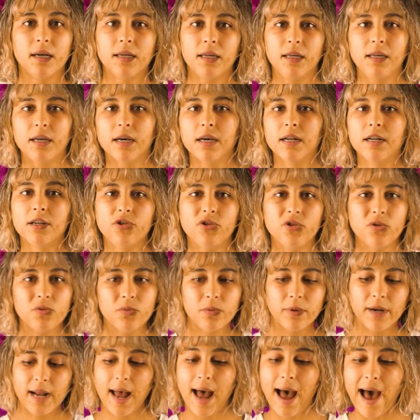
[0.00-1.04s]
gonna do
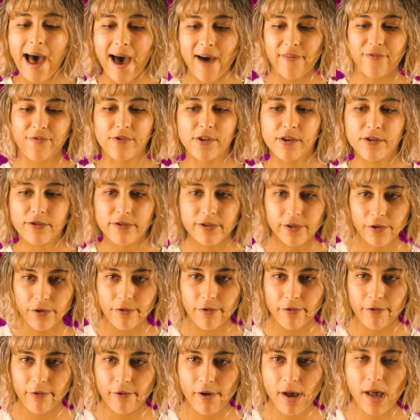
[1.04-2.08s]
what I have to do.